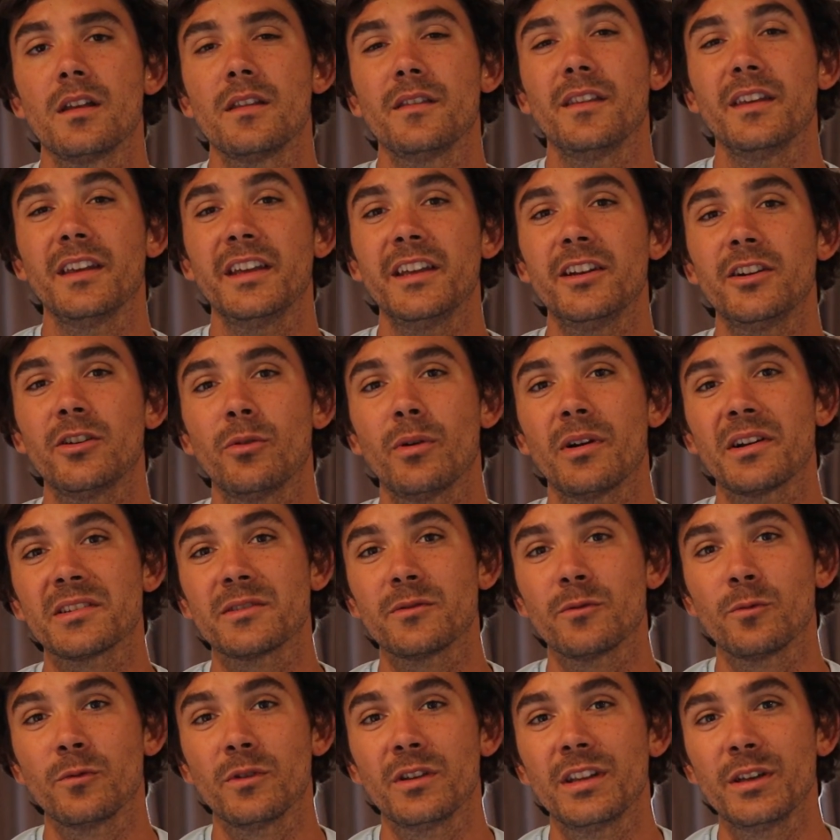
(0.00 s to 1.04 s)
The heater works
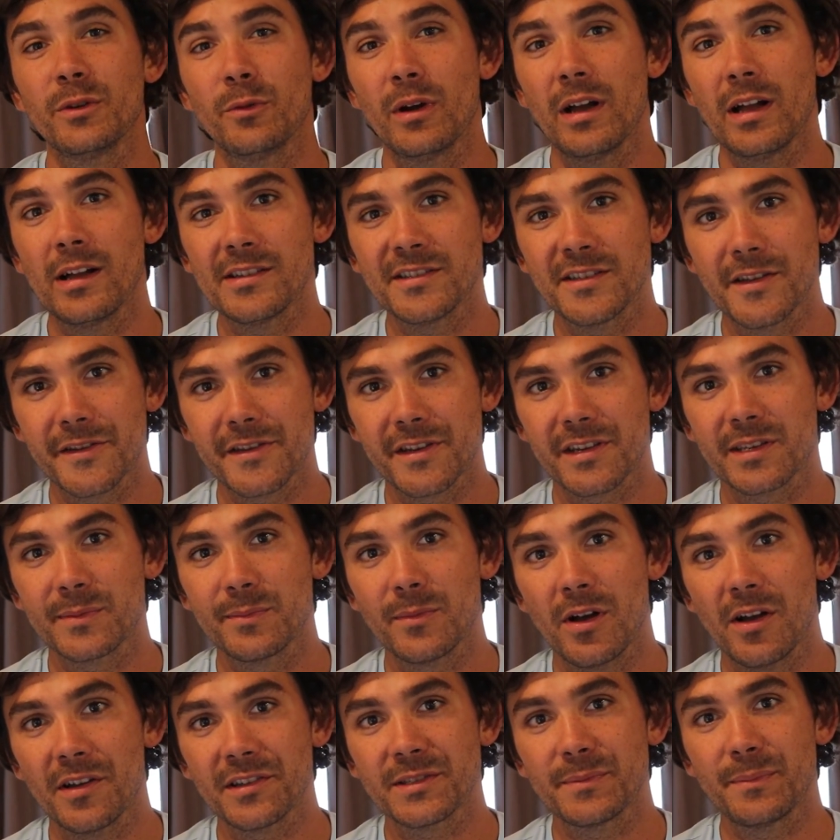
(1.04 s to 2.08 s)
really well in such a
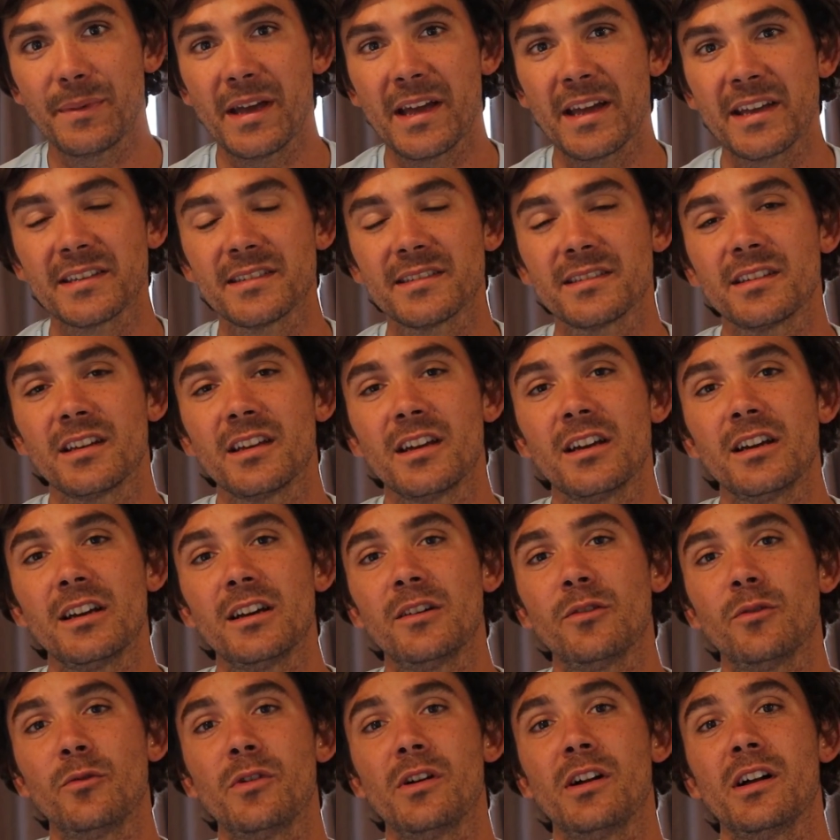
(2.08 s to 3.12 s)
small space.
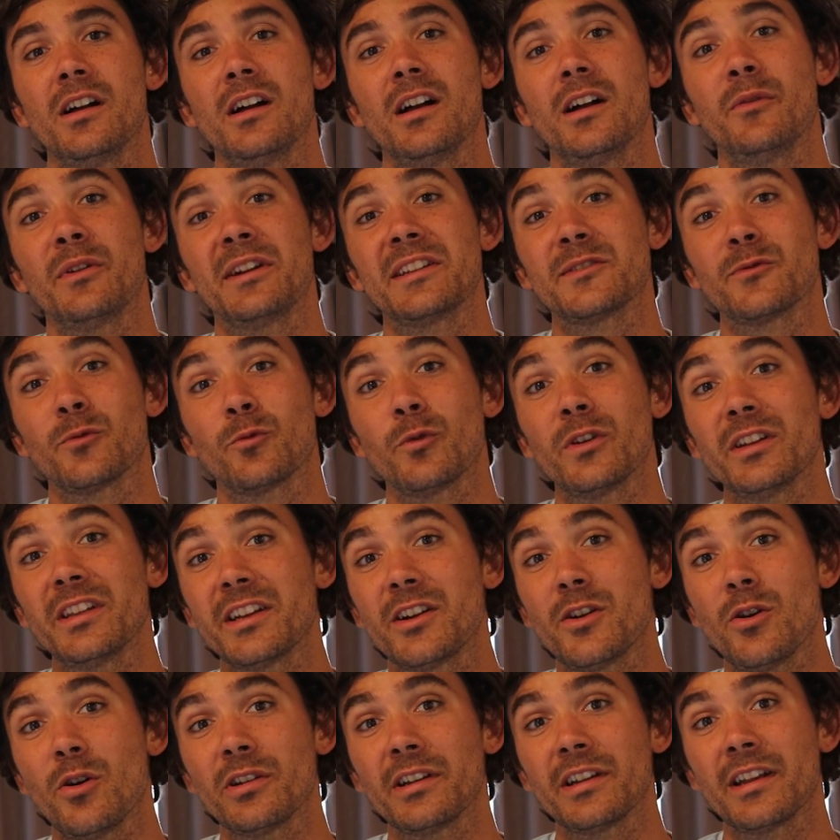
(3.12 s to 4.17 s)
When it's really
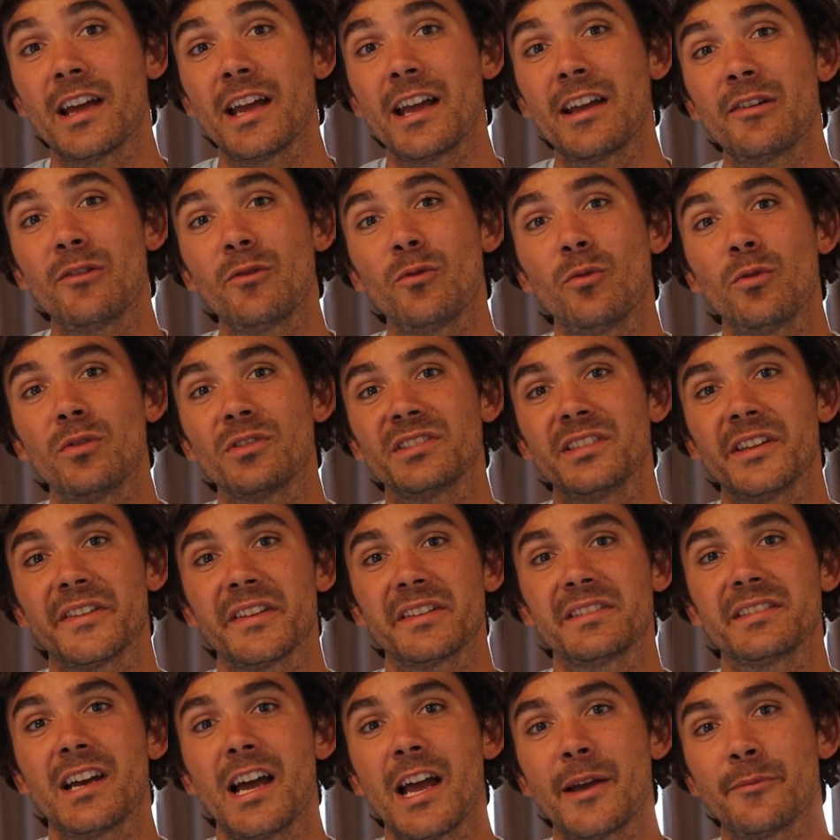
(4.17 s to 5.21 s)
cold at night, we'll set the
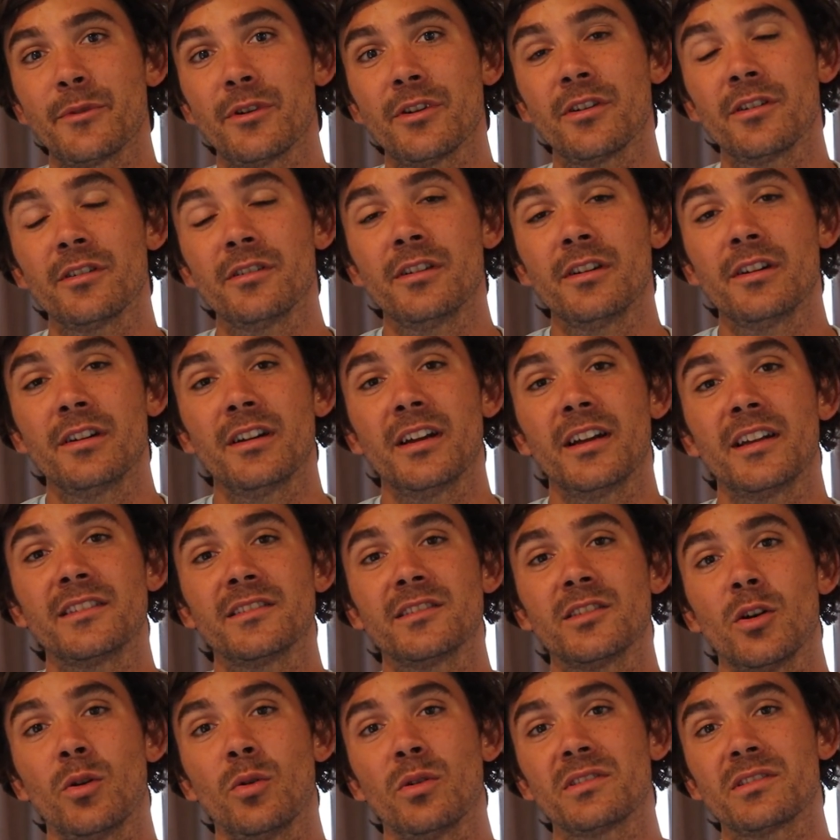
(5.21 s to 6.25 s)
timer, and
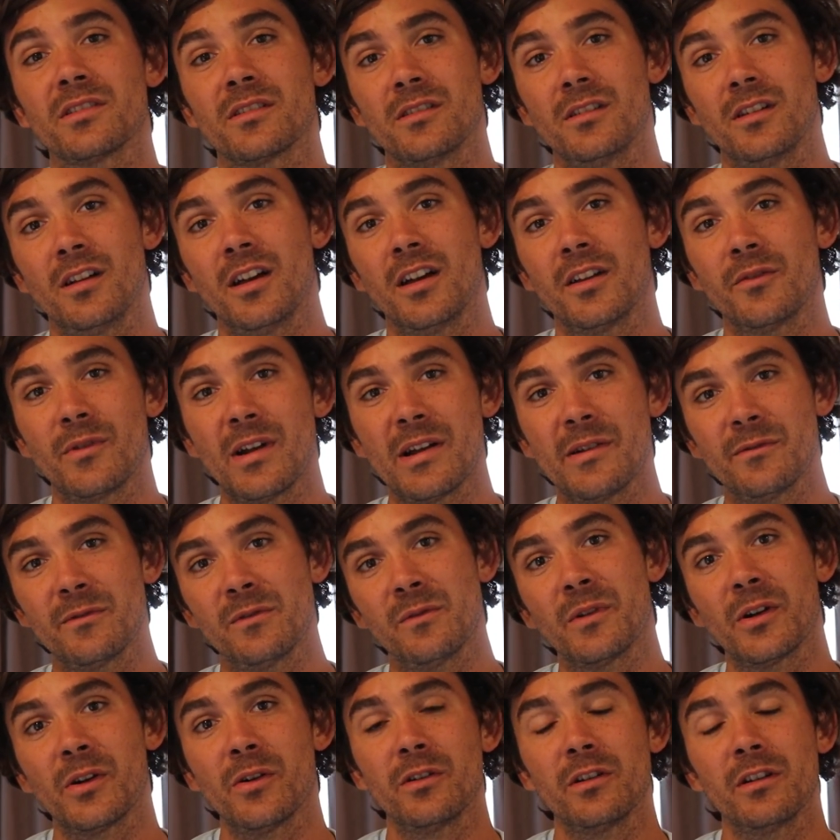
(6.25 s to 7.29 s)
so we'll turn it on right when
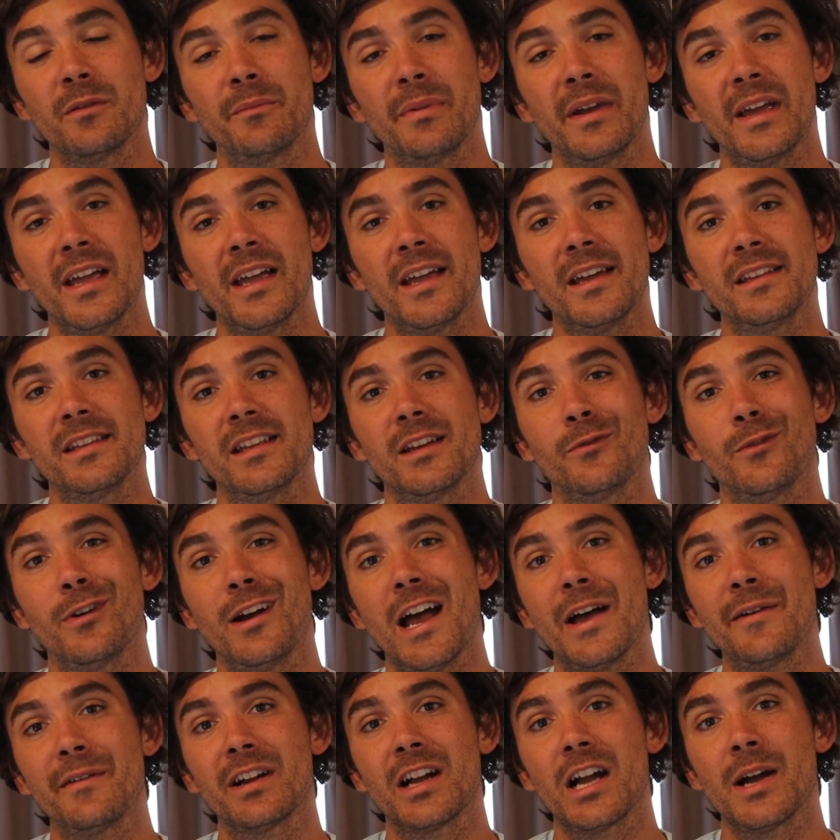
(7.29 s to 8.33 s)
we're going to bed, and we'll
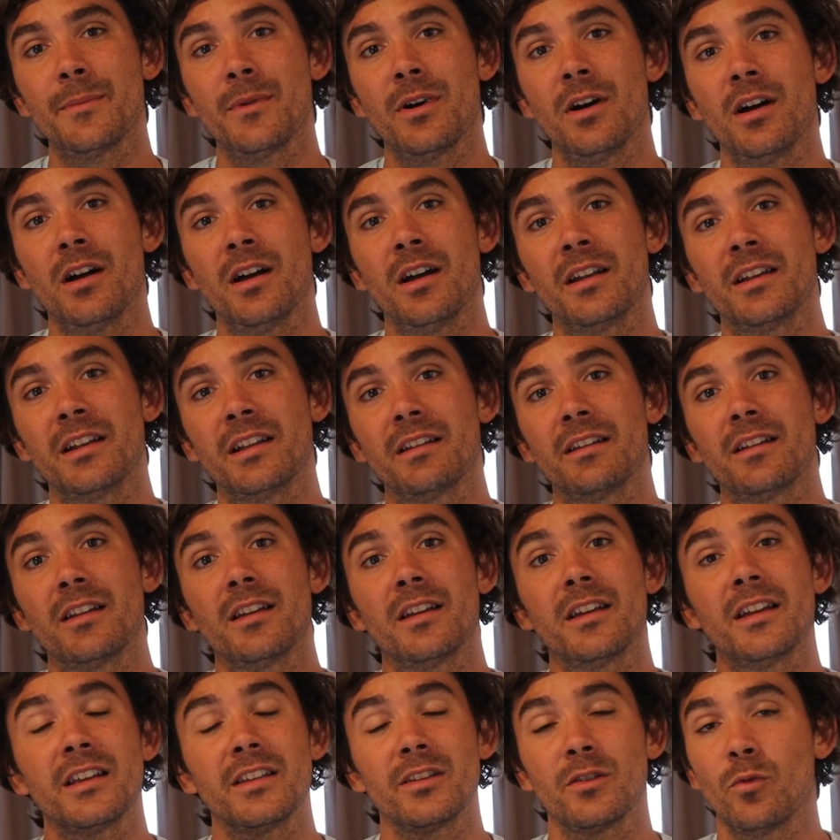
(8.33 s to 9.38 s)
have it come on
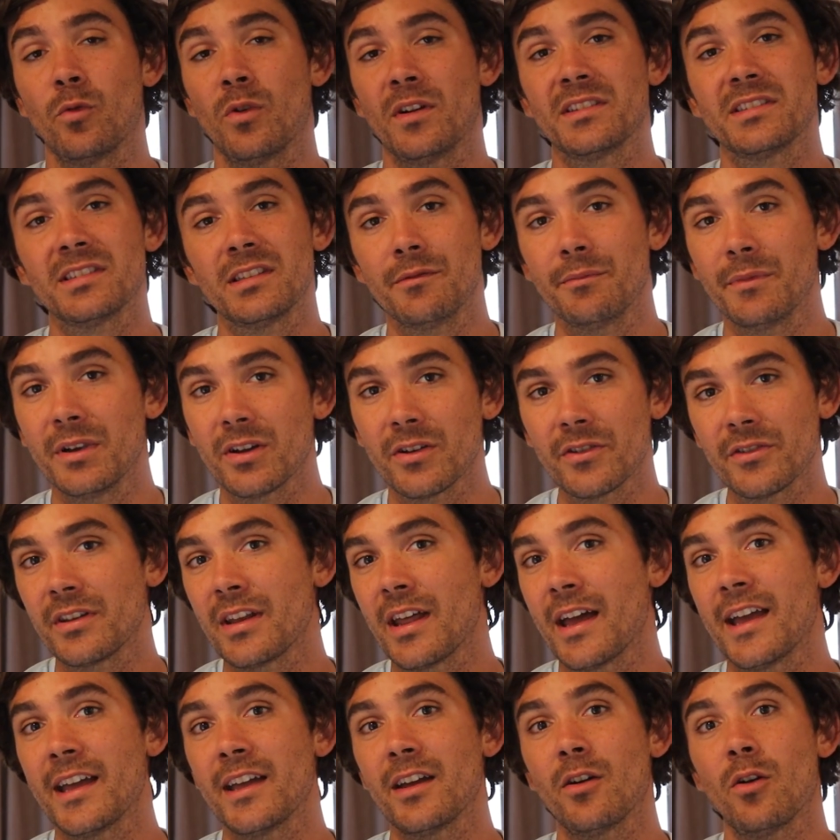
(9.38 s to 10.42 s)
either once in the middle of the
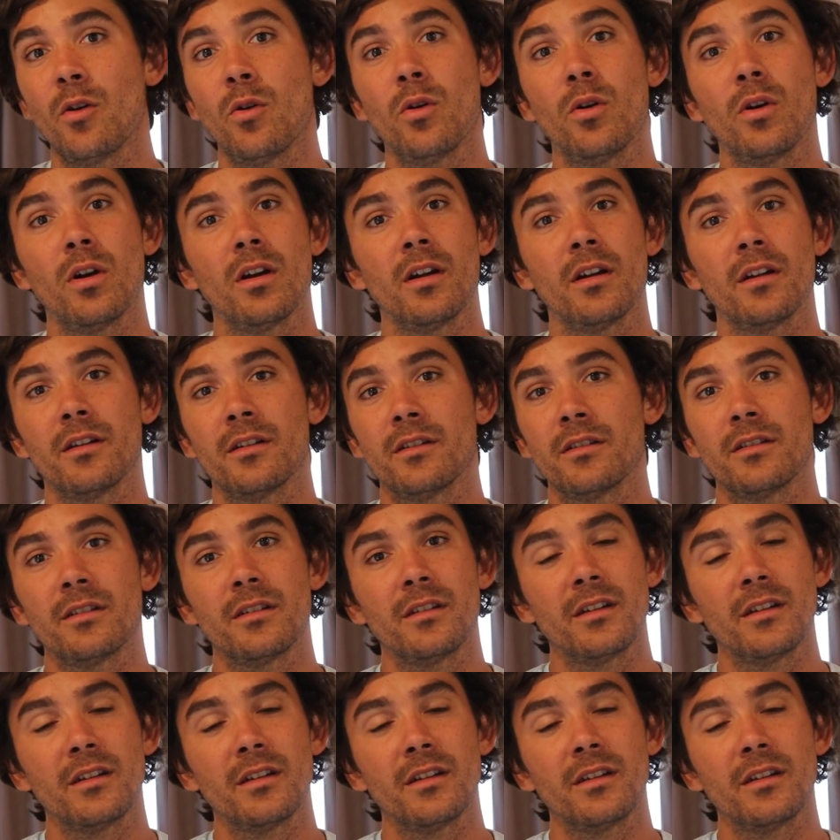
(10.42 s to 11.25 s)
night or